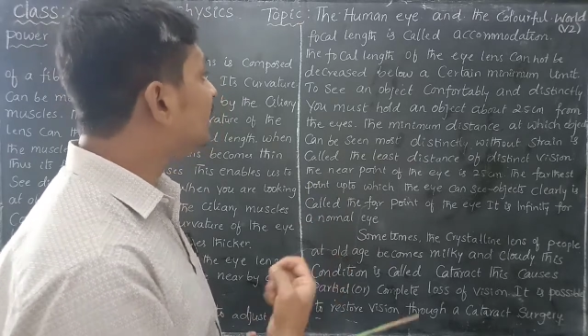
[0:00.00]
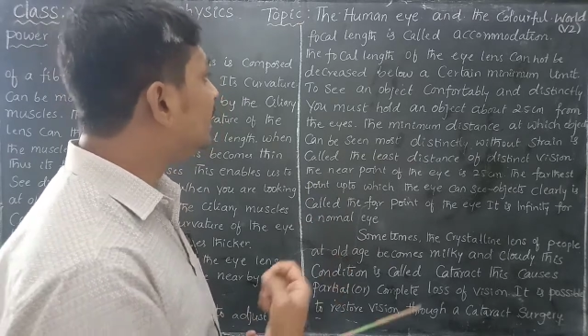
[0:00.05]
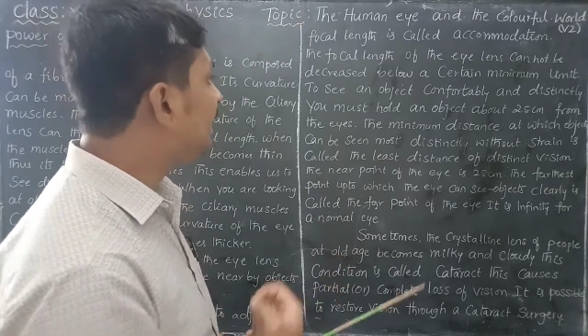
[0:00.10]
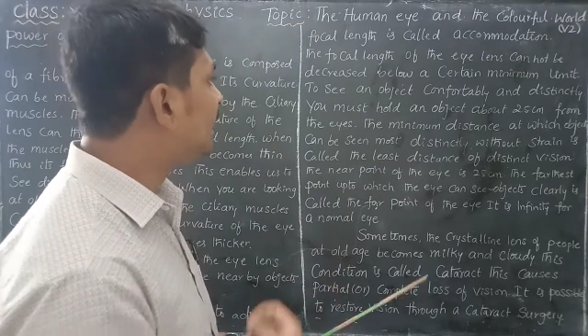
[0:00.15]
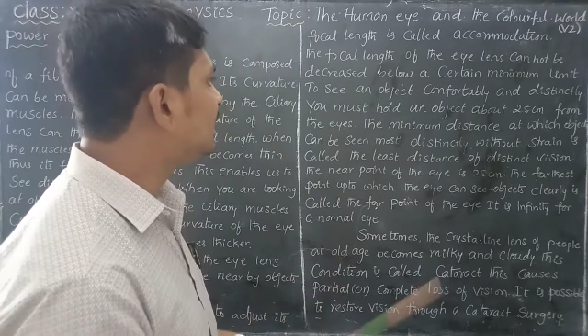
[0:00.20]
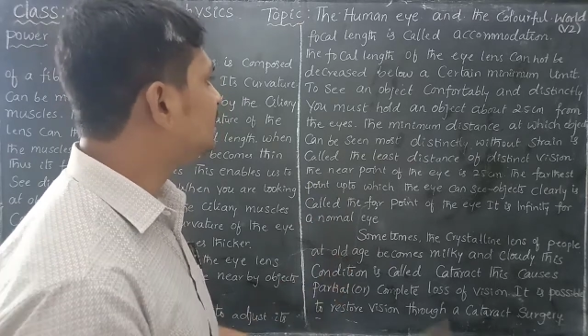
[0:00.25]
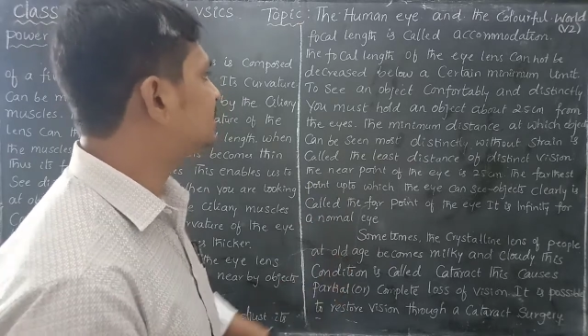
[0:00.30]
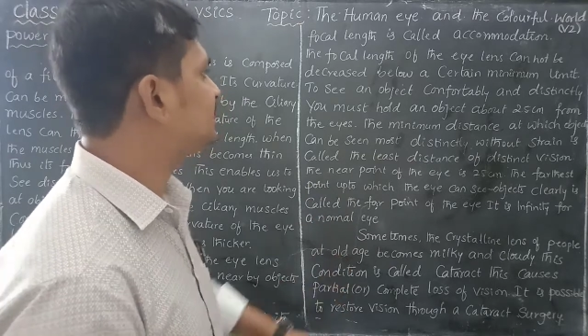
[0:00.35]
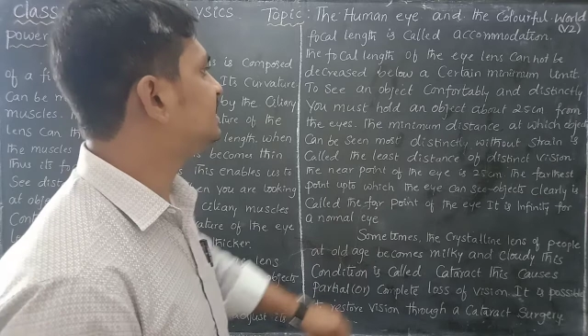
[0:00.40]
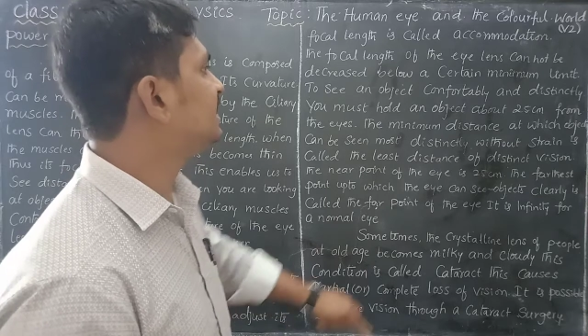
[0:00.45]

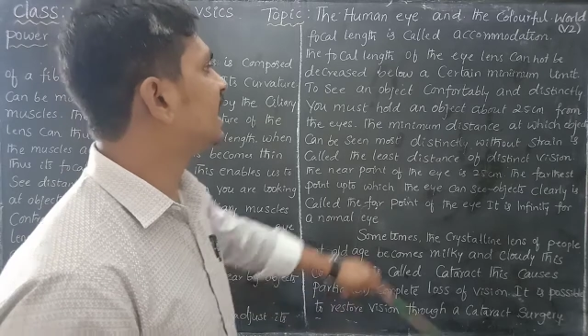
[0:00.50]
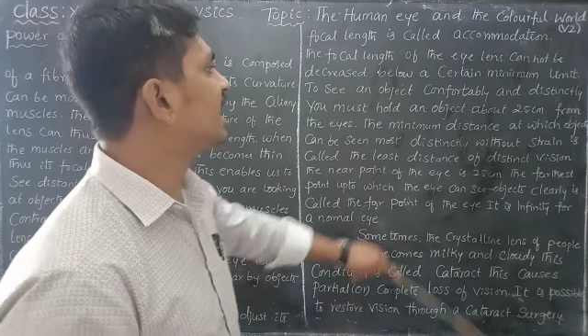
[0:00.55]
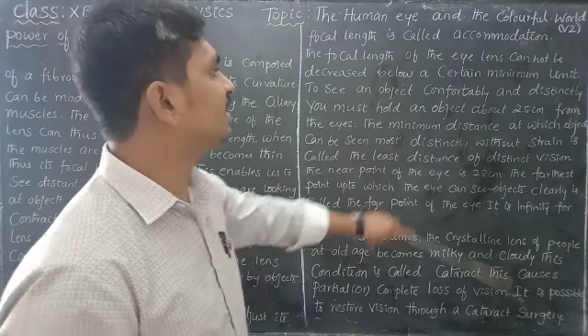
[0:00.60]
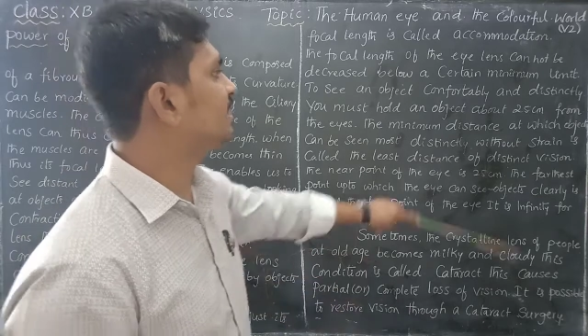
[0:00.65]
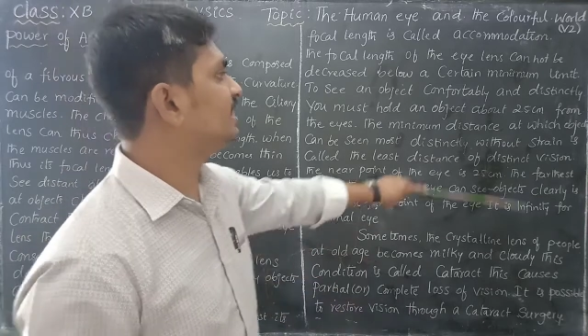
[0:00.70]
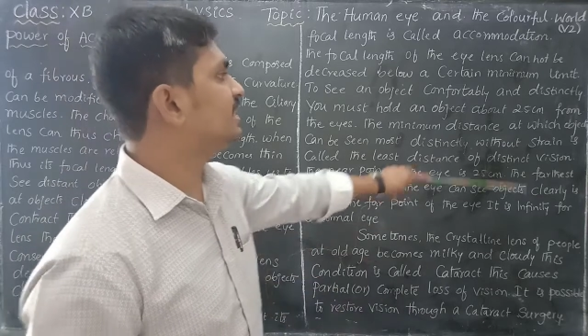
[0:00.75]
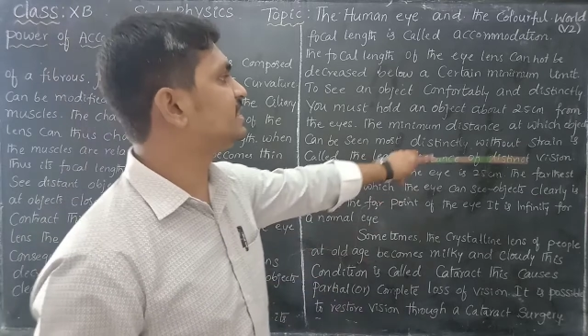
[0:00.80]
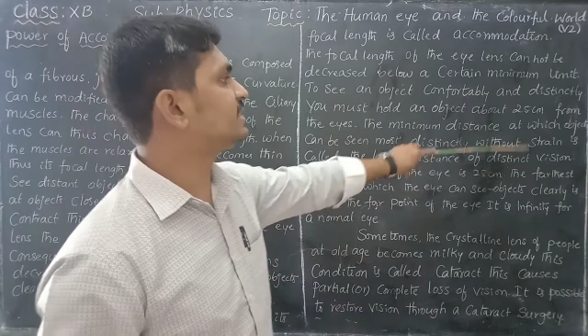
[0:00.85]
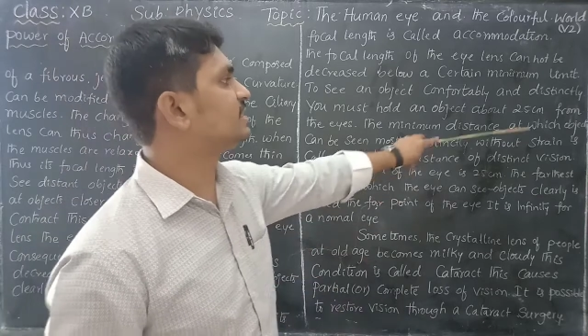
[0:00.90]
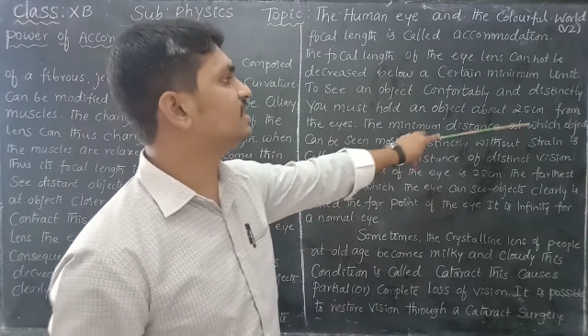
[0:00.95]
less
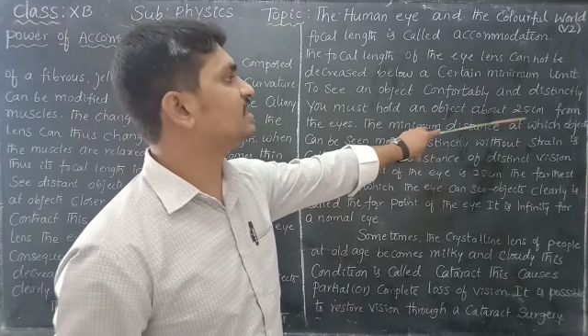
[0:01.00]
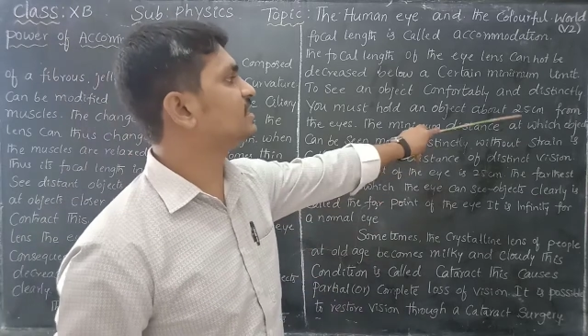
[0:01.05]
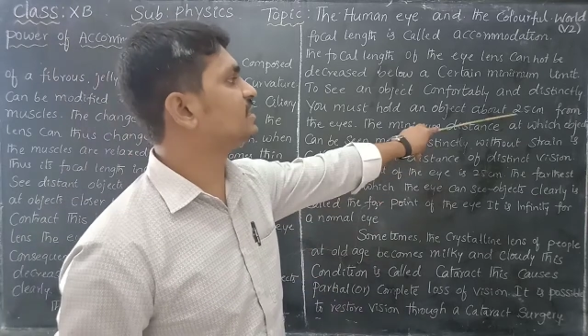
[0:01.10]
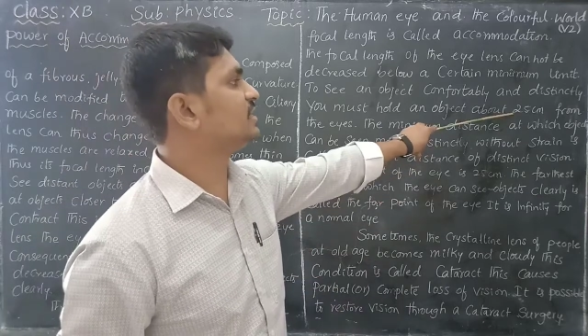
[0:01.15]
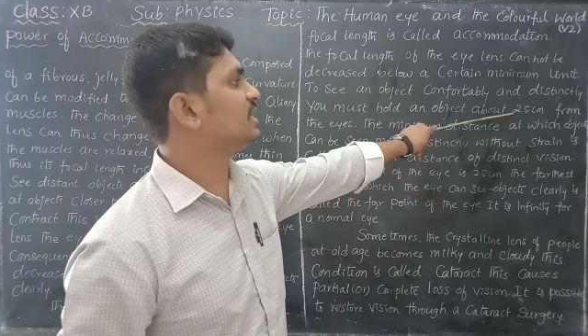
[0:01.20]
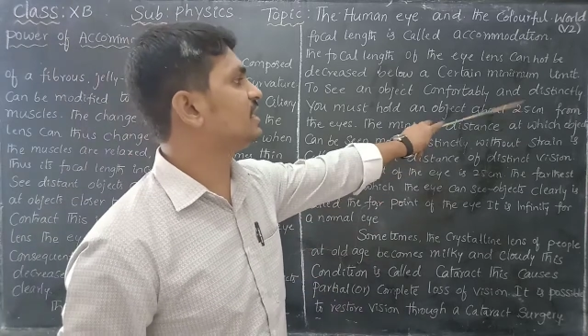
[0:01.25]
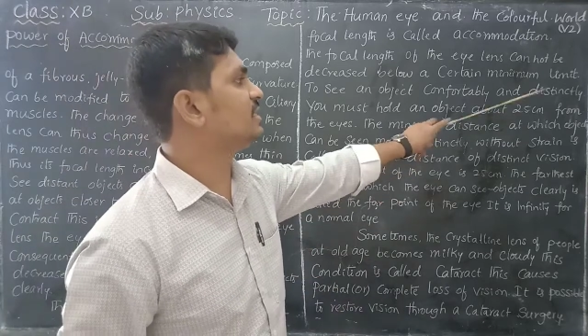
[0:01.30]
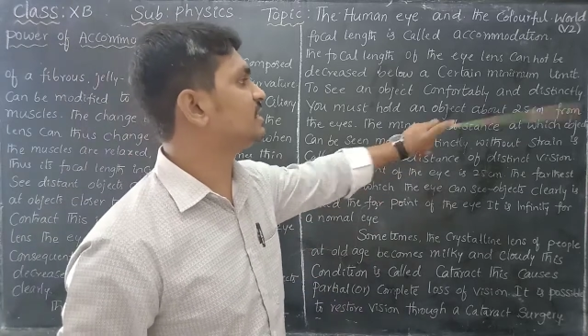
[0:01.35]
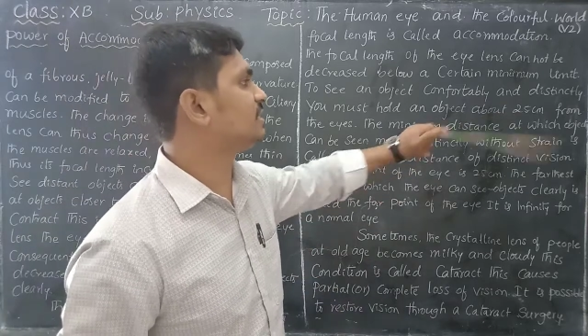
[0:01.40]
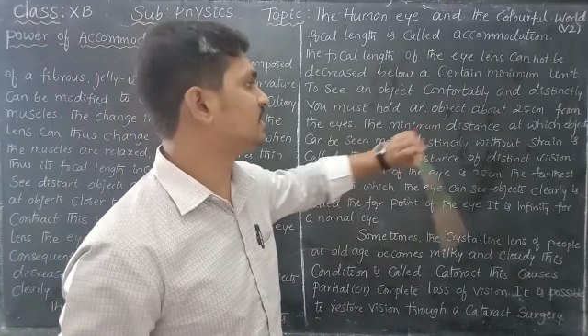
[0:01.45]
than this
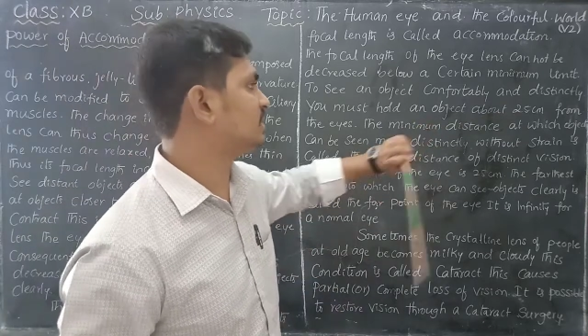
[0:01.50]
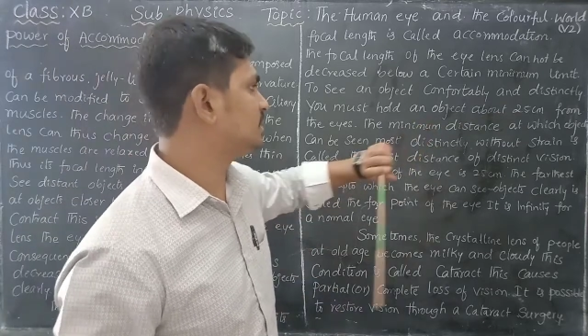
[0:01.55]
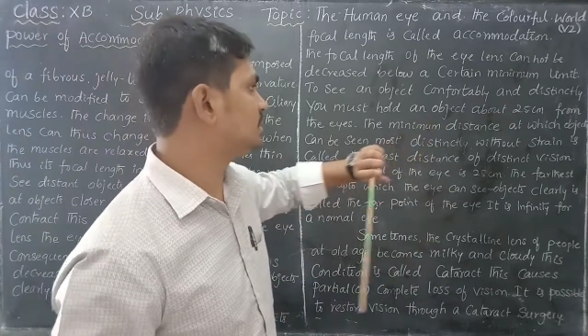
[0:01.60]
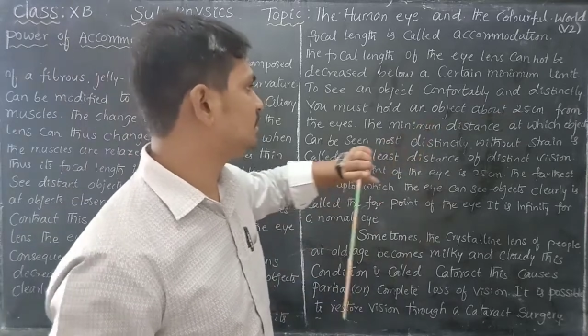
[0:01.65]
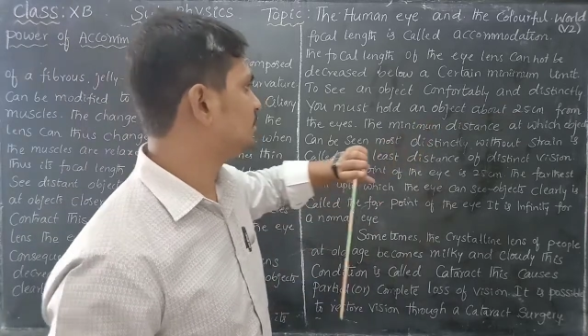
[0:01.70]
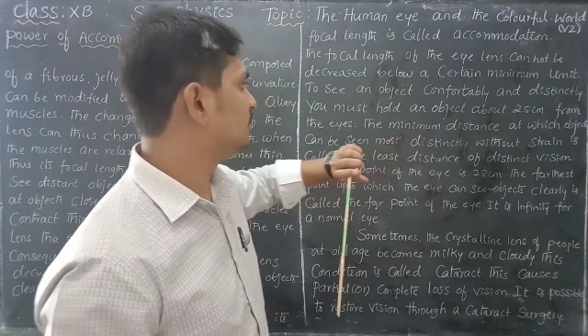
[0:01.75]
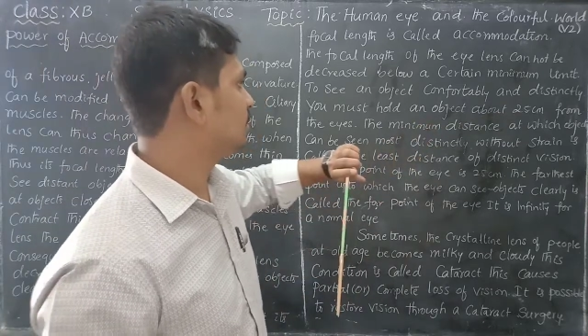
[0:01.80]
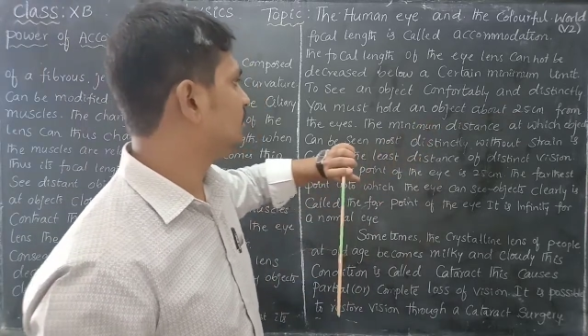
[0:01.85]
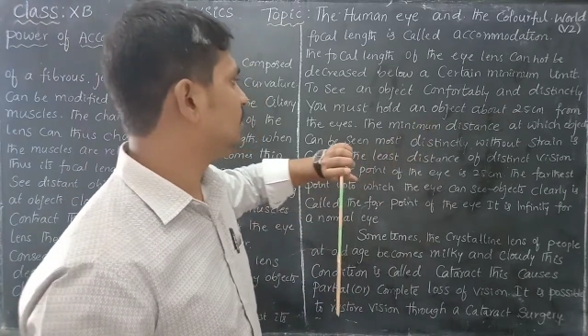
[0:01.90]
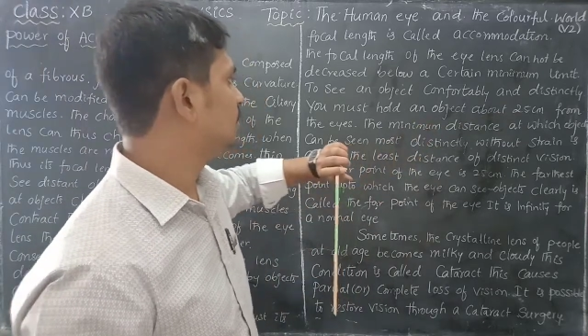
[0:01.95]

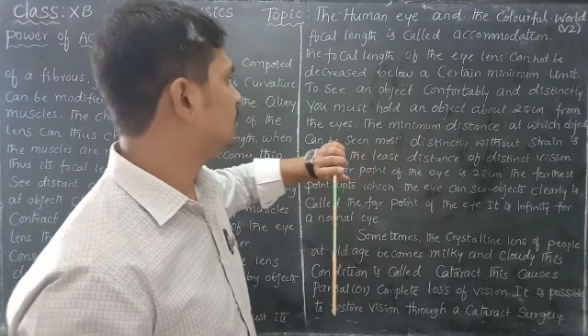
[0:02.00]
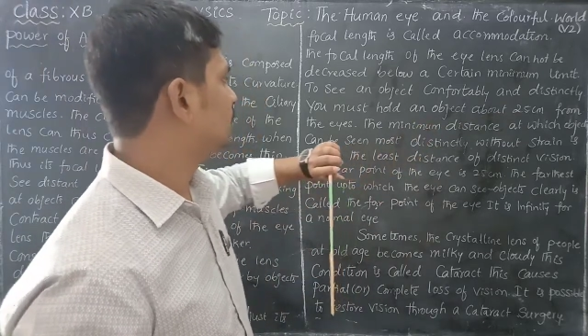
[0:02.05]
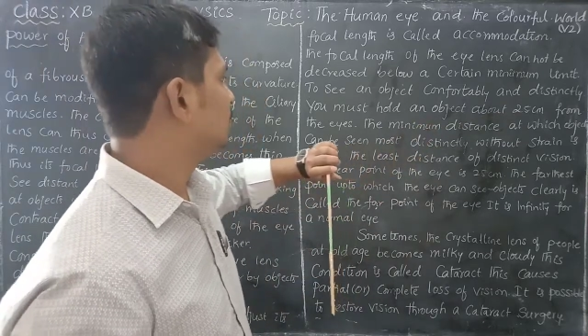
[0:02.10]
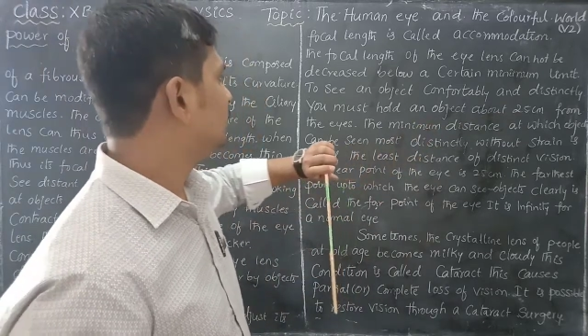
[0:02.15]
distance.